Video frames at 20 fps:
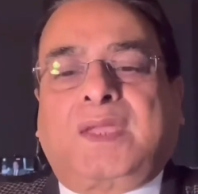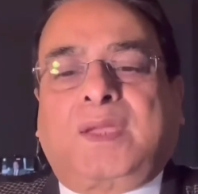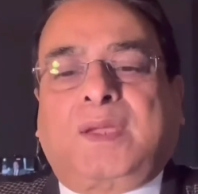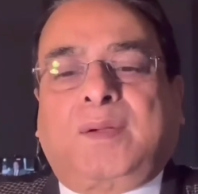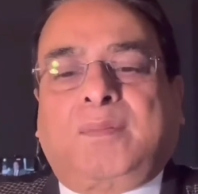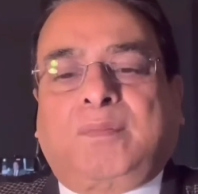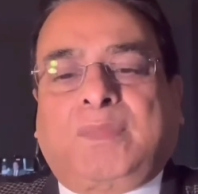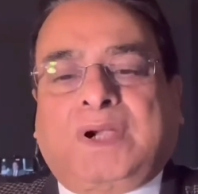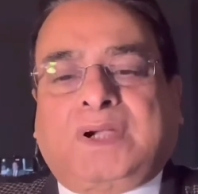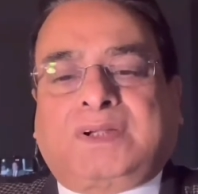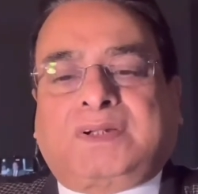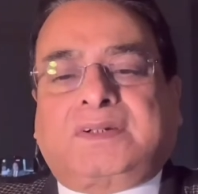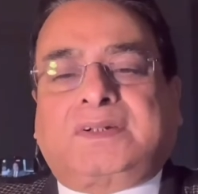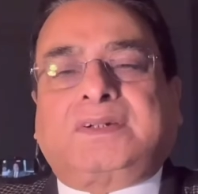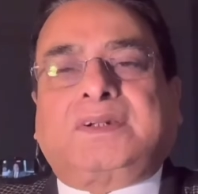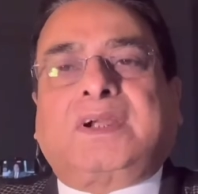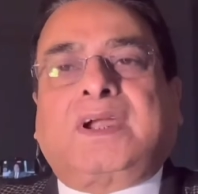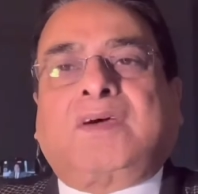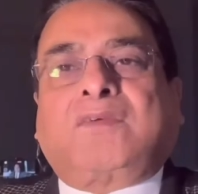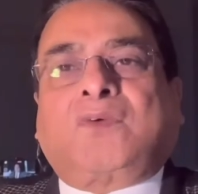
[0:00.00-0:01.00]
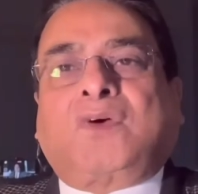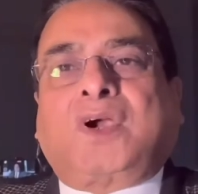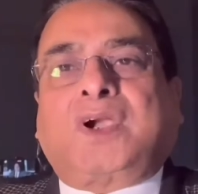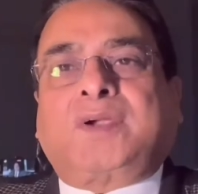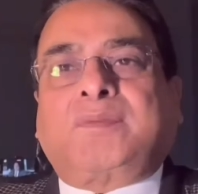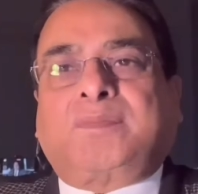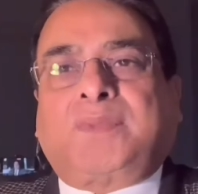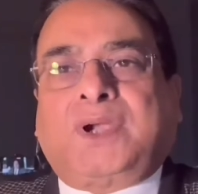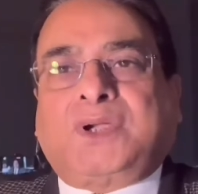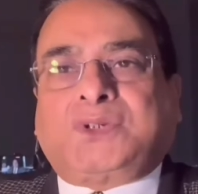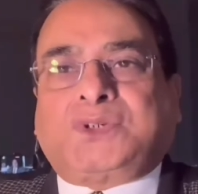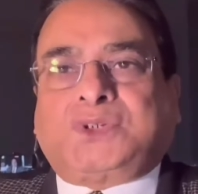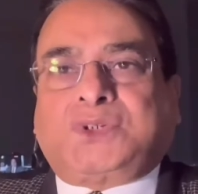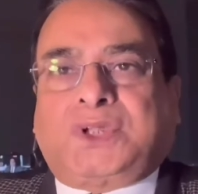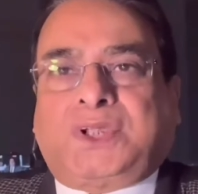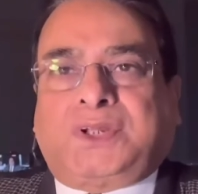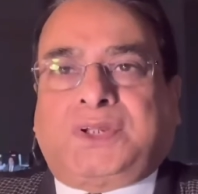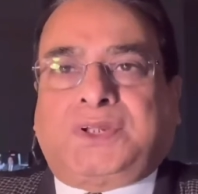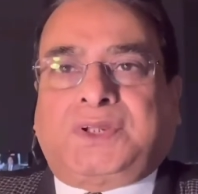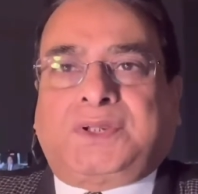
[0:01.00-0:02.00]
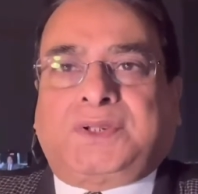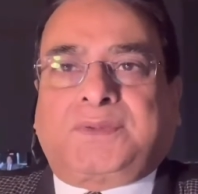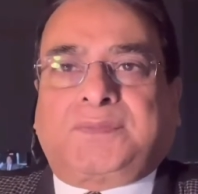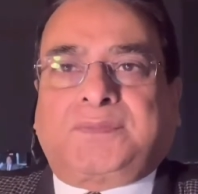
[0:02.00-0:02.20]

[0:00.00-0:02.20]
but avoid bed sharing.